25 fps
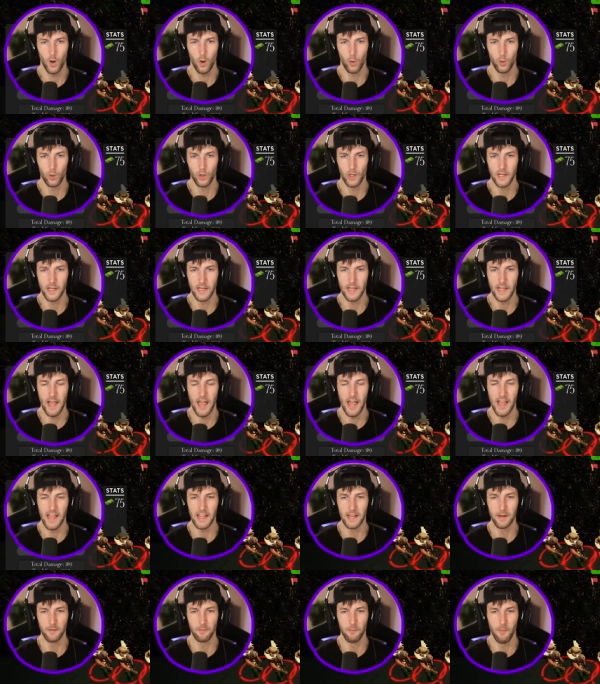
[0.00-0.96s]
Only
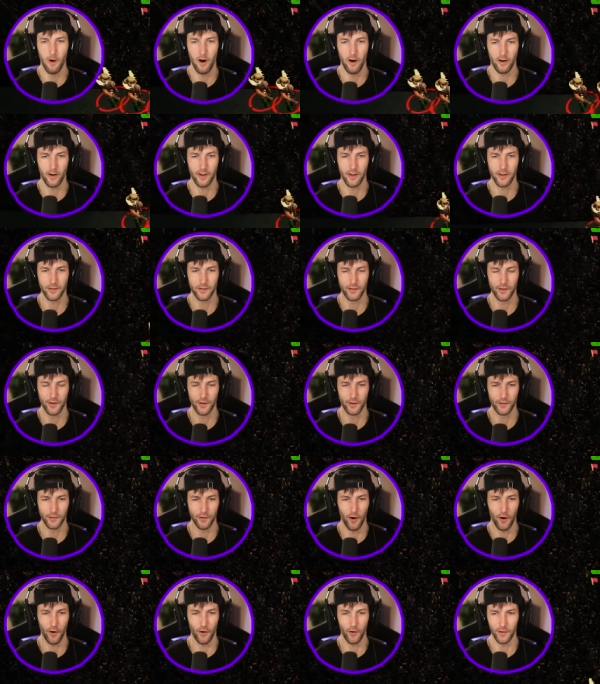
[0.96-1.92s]
eight
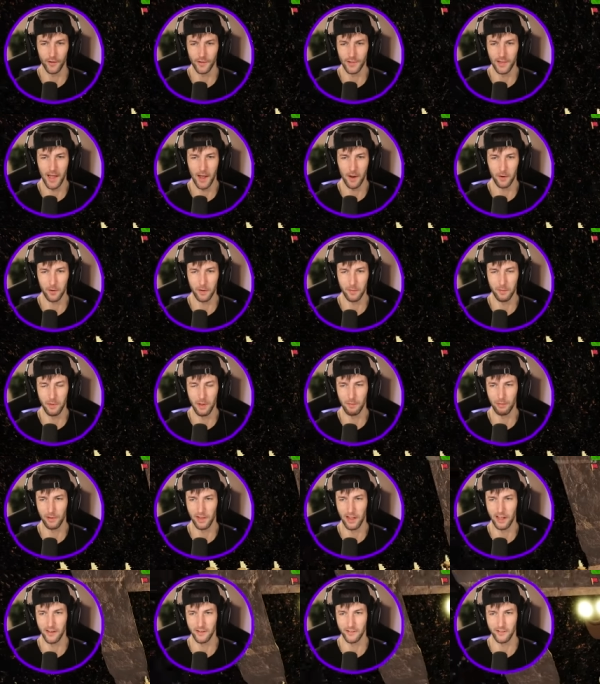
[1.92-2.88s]
Marcuses are allowed to be
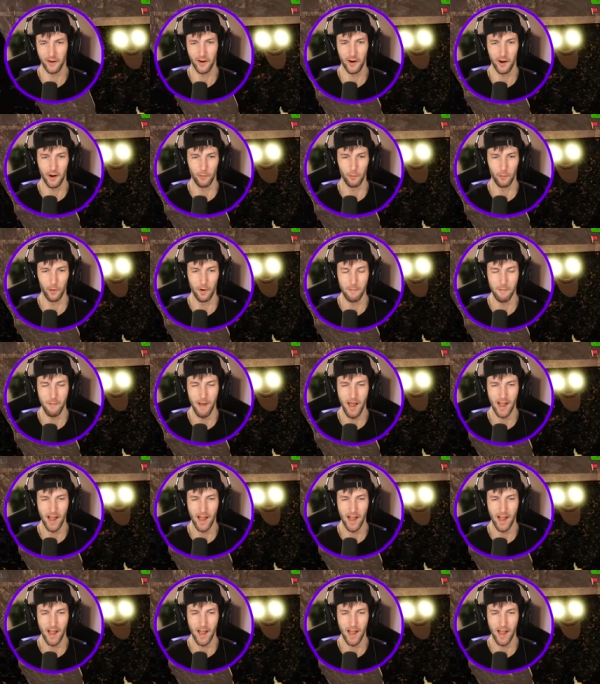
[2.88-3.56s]
placed. All right, we're